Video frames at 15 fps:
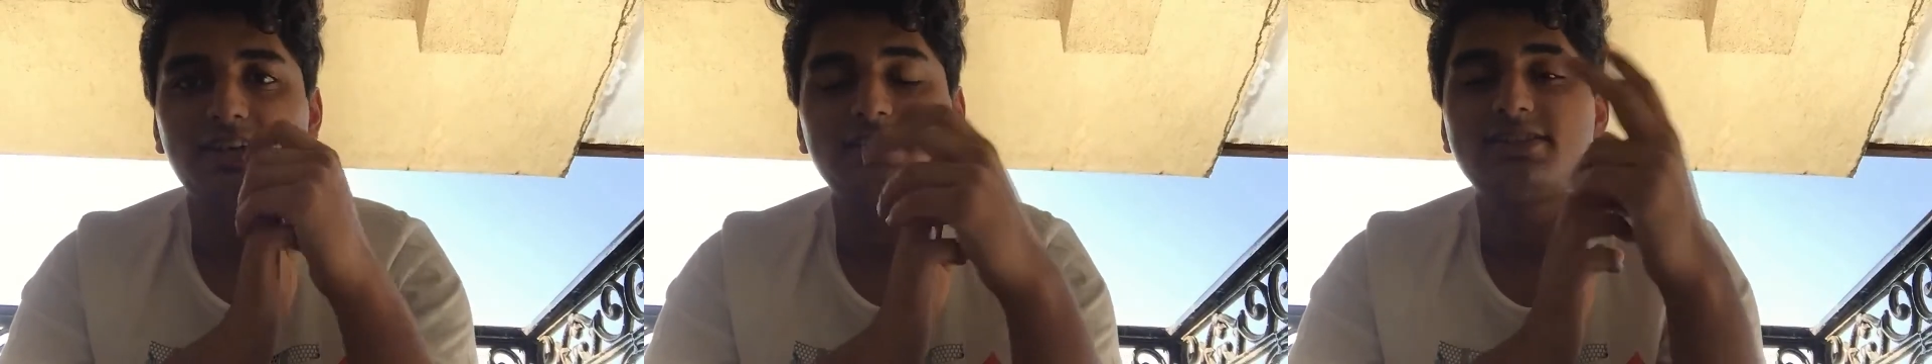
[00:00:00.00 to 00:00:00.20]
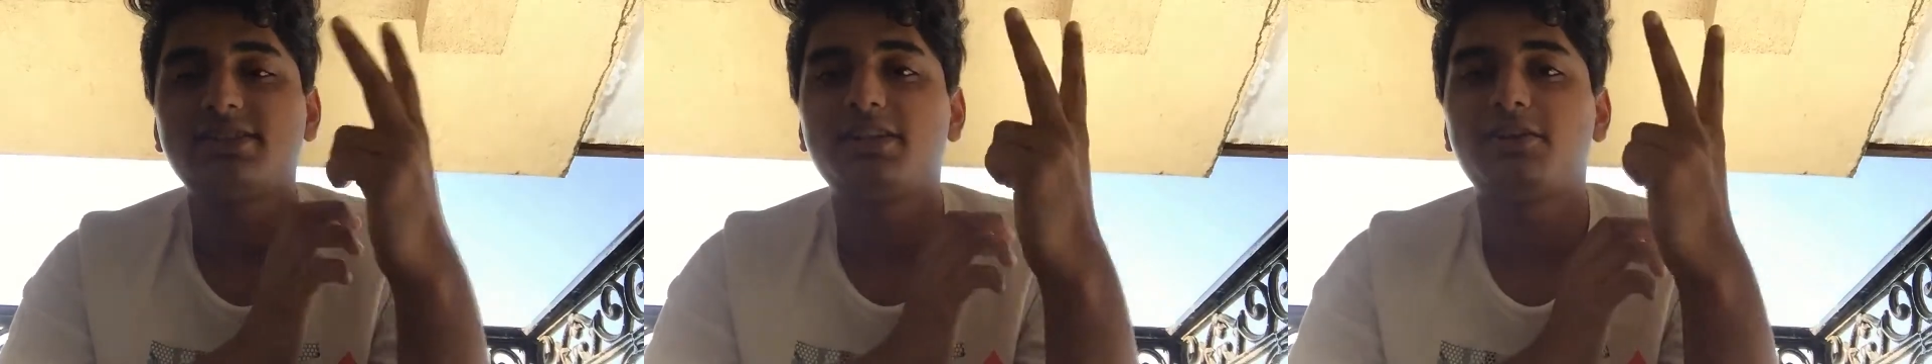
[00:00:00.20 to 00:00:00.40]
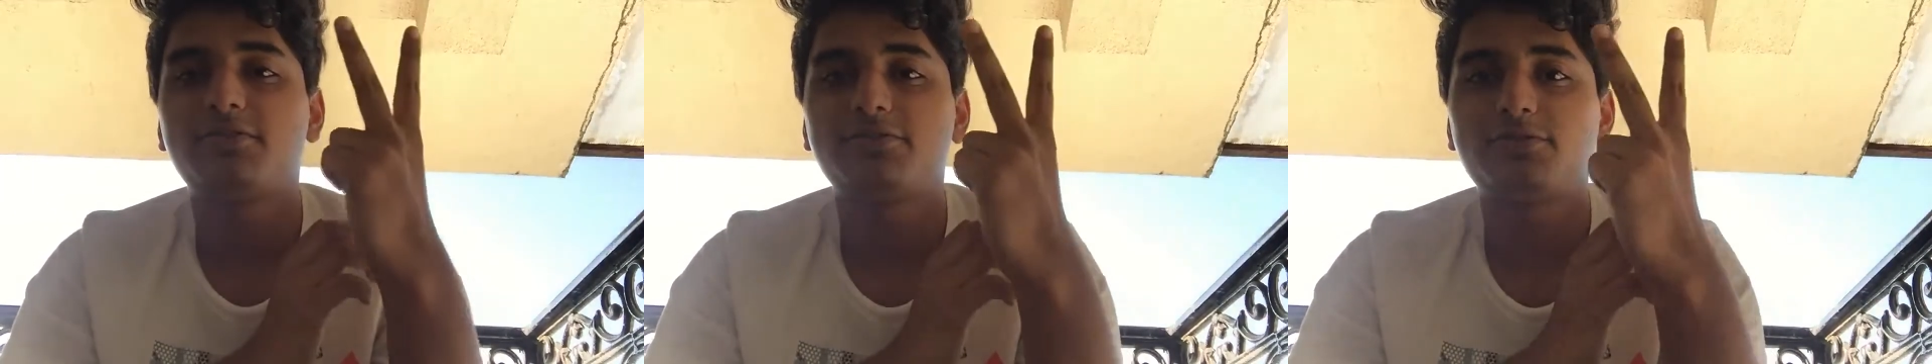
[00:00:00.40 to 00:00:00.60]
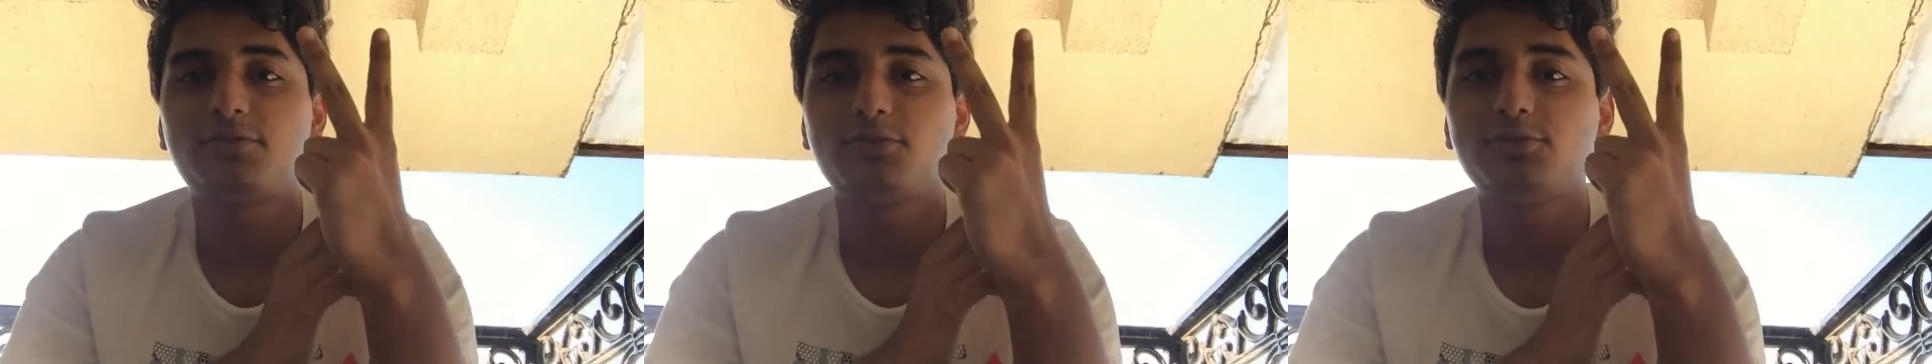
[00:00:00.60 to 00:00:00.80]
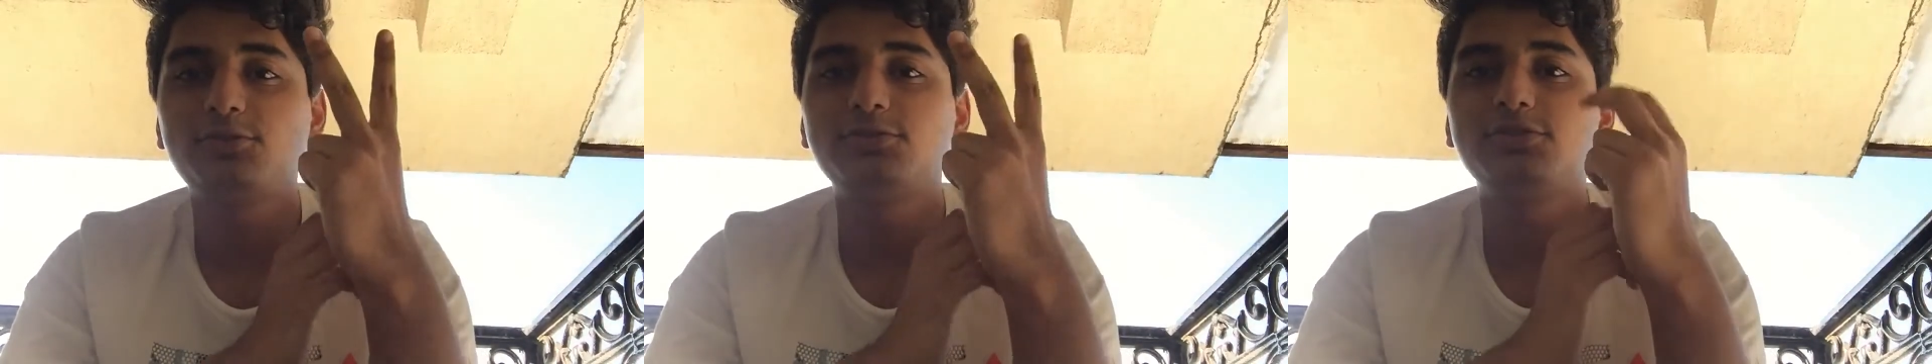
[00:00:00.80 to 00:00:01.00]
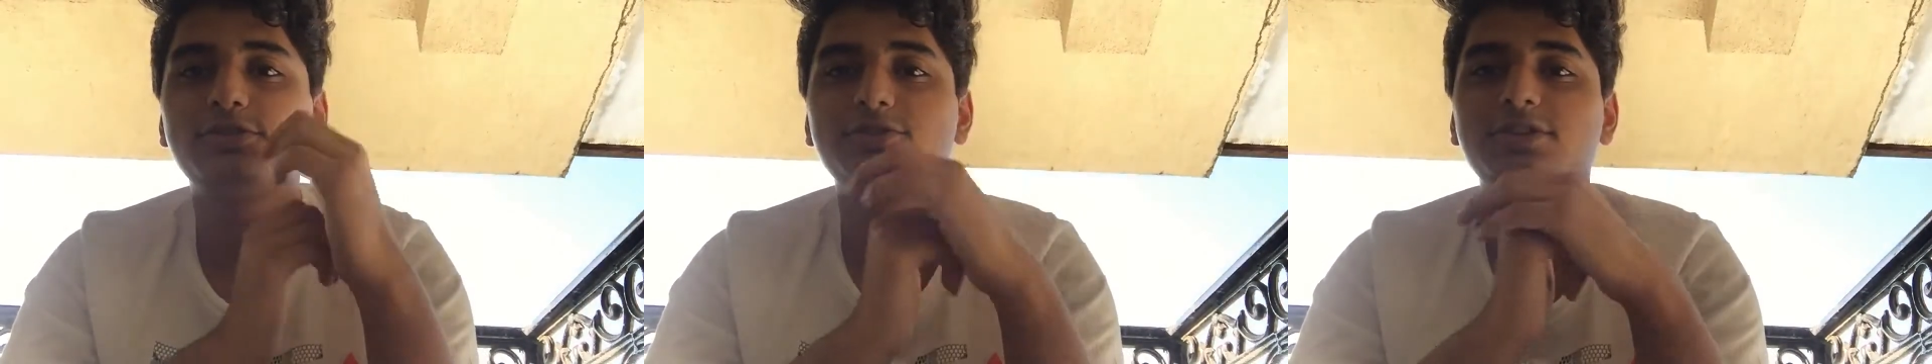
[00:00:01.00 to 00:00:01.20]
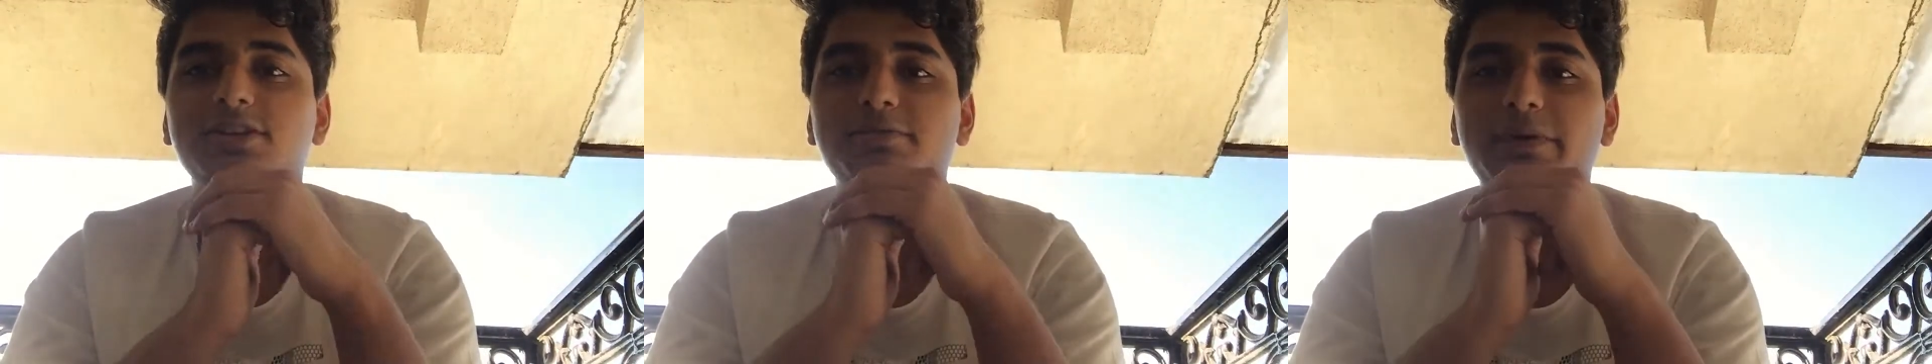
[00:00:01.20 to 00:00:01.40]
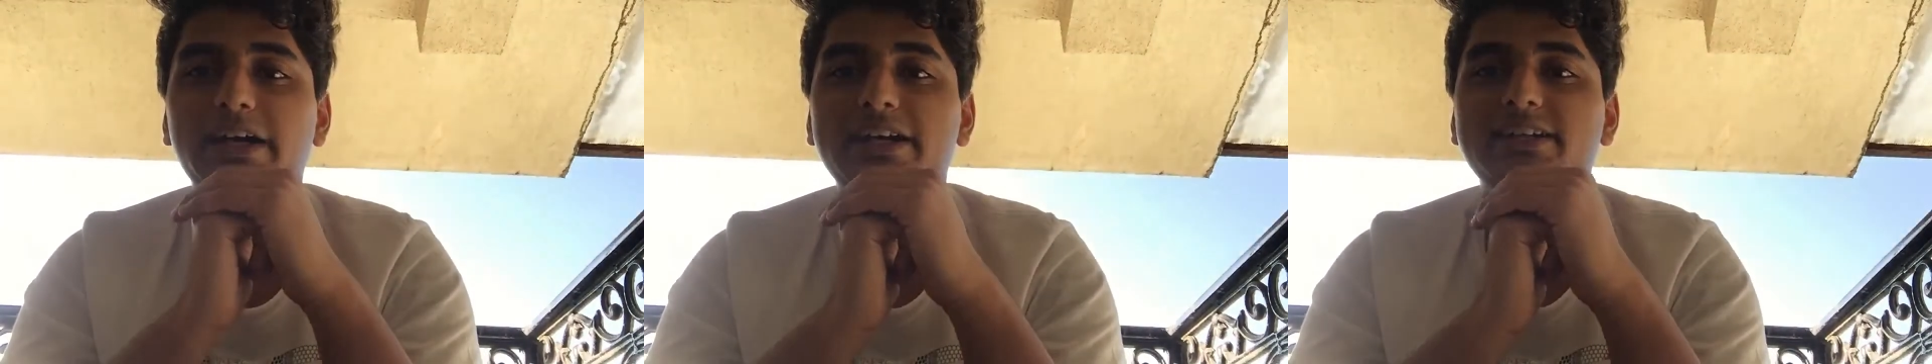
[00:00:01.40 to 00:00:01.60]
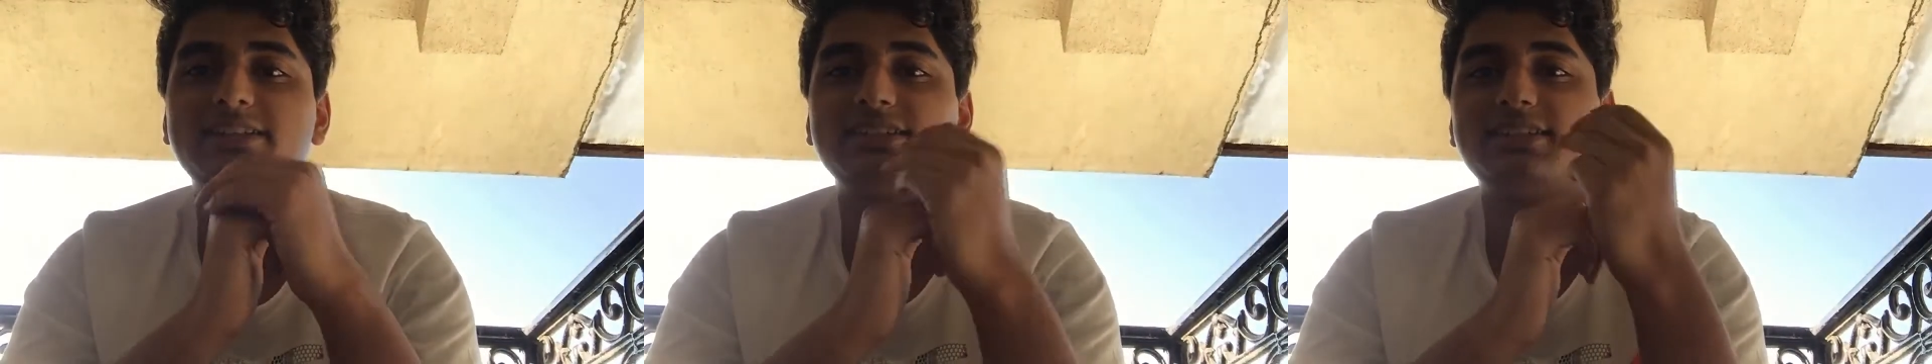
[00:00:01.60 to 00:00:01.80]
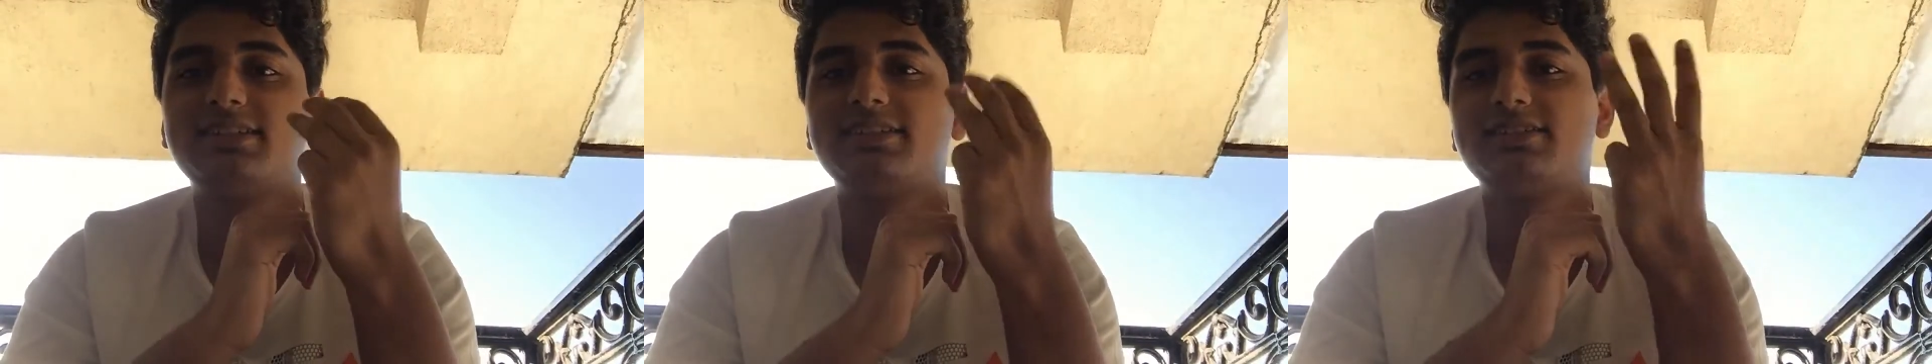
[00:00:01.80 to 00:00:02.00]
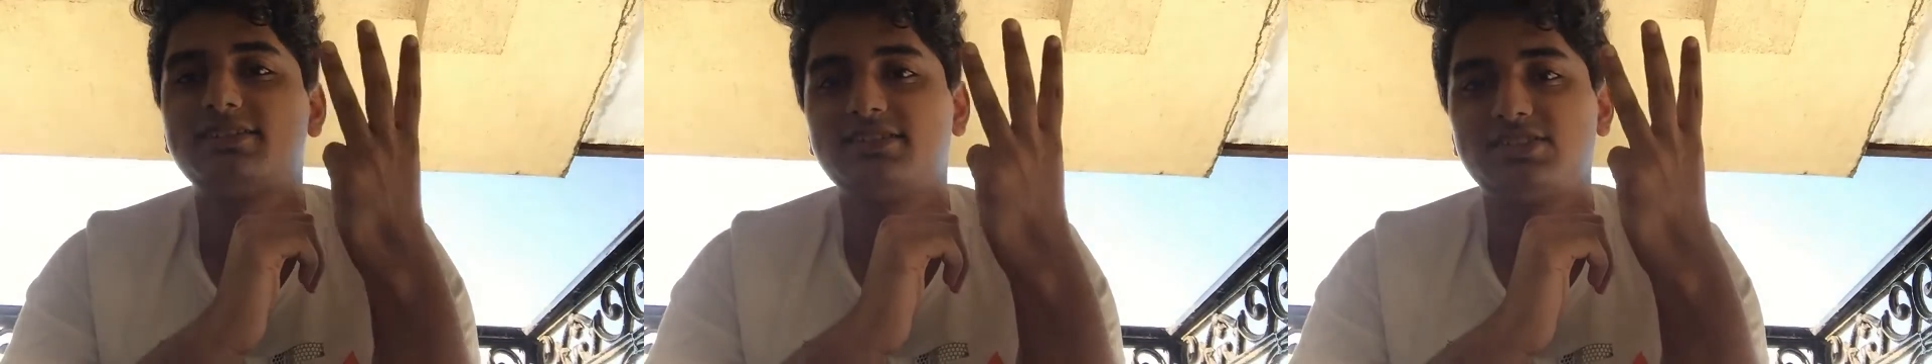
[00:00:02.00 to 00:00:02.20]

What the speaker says: Instead of 2 sugar bites,